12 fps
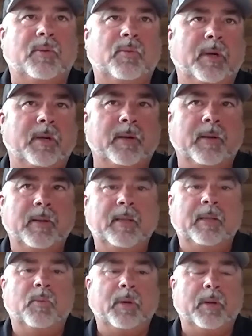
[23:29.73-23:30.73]

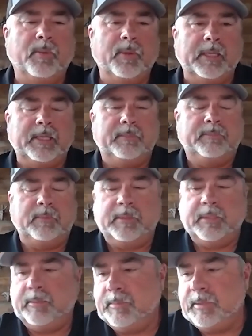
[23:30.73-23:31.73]
where really
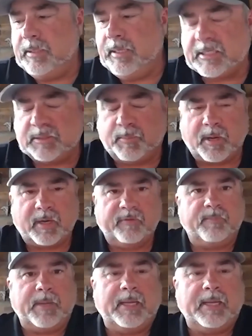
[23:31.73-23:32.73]
the next
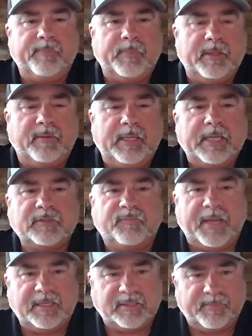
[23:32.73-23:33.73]
the next
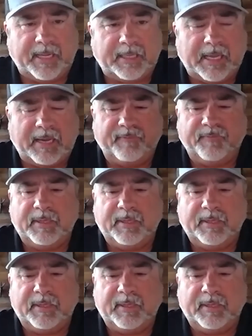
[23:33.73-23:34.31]
phase of my life